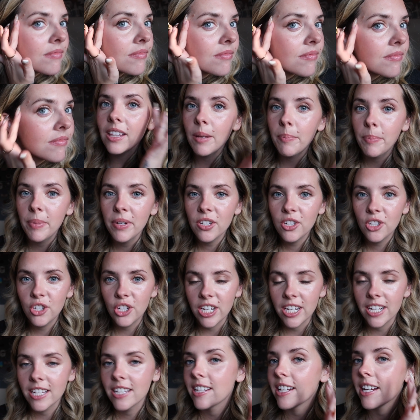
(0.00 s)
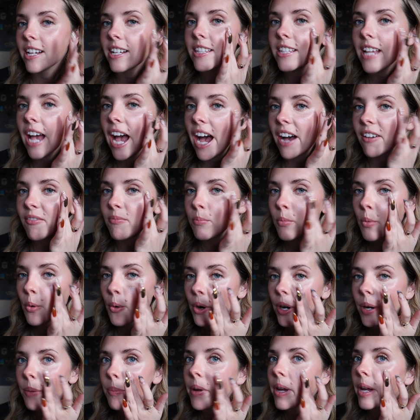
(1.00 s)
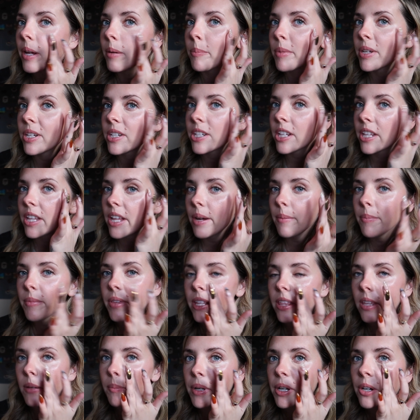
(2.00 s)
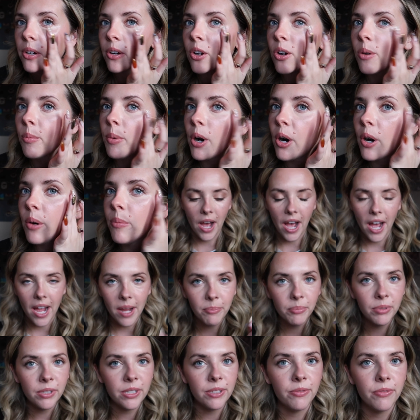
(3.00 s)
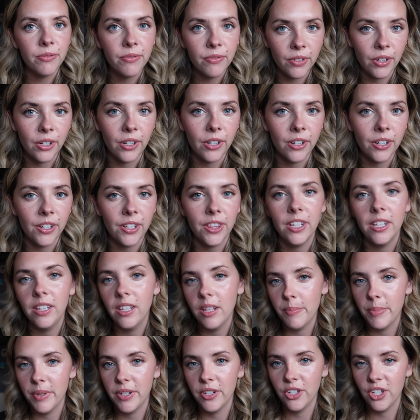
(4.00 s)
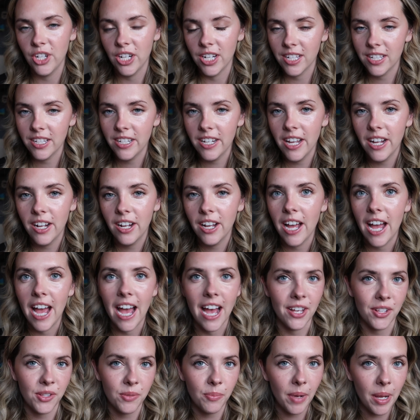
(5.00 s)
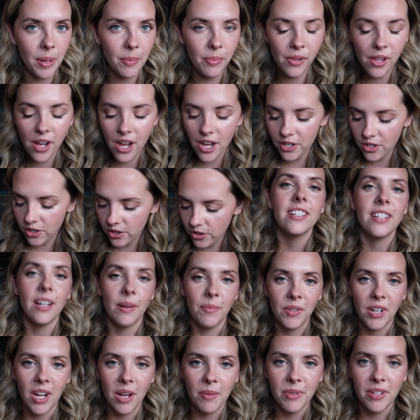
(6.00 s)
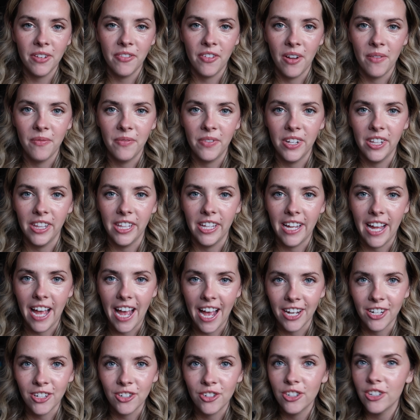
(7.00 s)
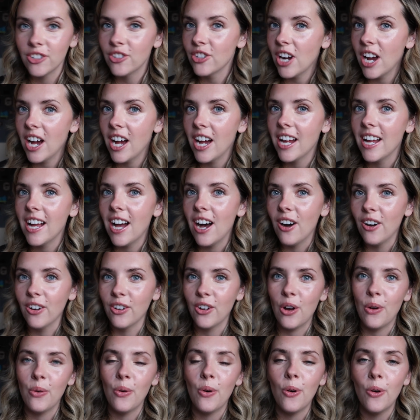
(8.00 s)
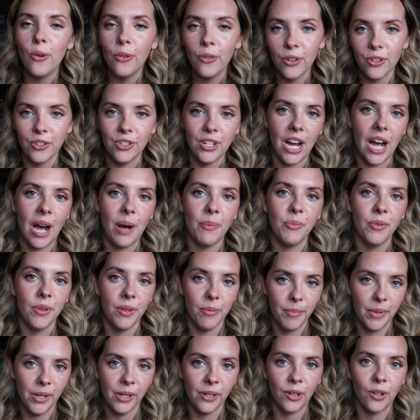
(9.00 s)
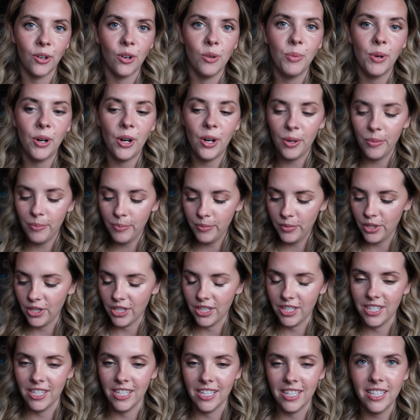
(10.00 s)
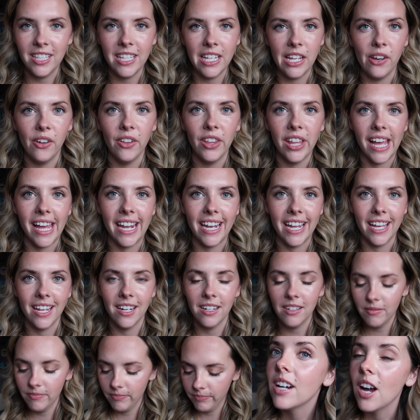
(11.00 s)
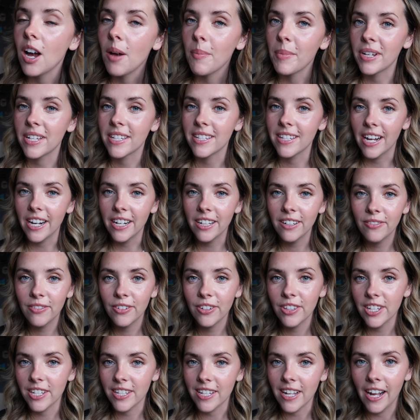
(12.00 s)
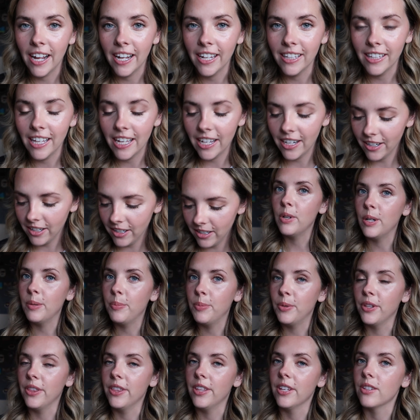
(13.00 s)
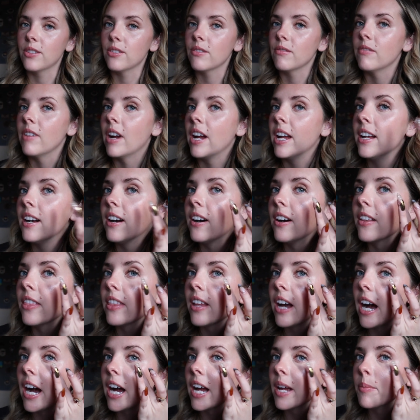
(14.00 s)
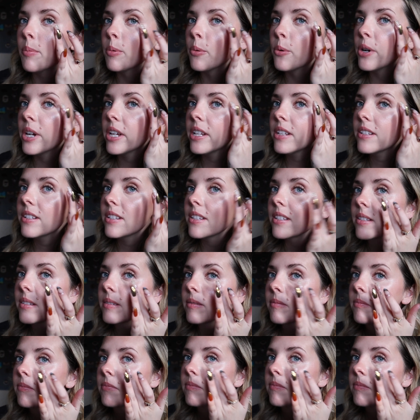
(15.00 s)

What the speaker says: Lip and cheek sticks have more pigment to them than the Miracle Balm. I prefer the lip and cheek stick as my blush. Sometimes if I'm feeling extra dry, I'll go over top with Miracle Balm just to seal that in. I'm excited for this highlighter. We'll put this right on the high points.